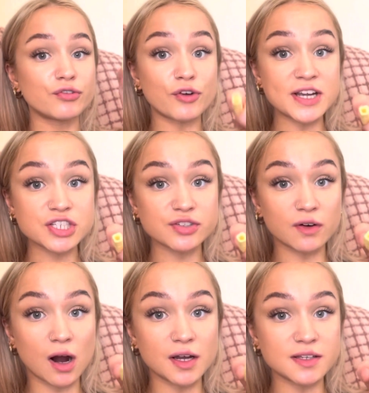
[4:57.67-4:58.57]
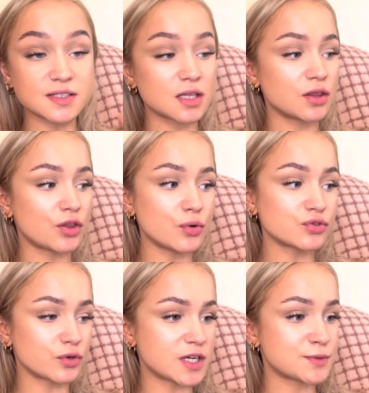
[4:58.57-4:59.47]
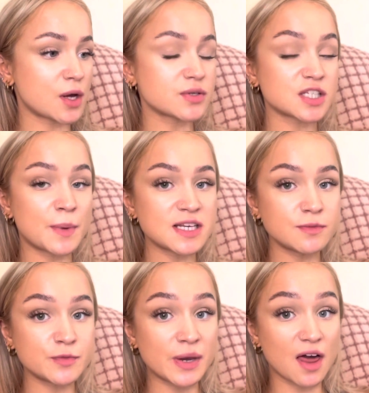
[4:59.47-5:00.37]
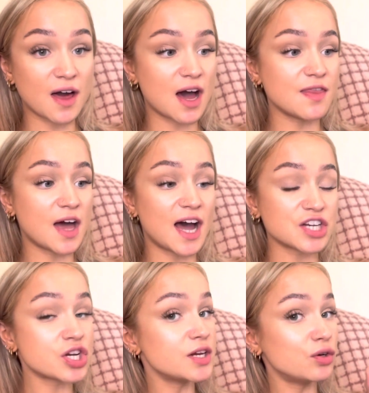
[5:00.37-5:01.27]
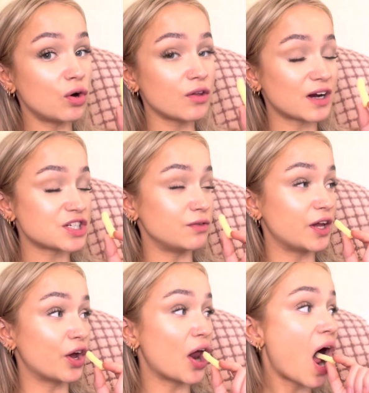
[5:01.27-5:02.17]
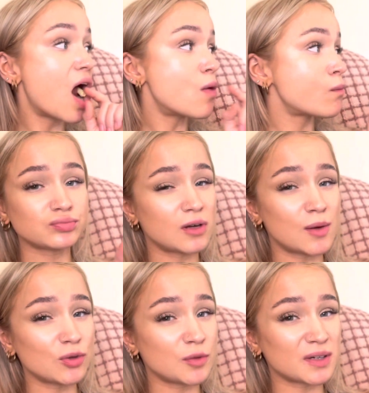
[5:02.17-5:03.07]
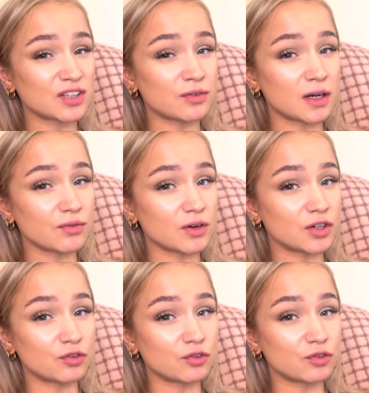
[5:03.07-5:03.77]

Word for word: French fries, those crisps. I was expecting them to be like that and they're actually not. They're actually really good. I'm not the biggest fan of French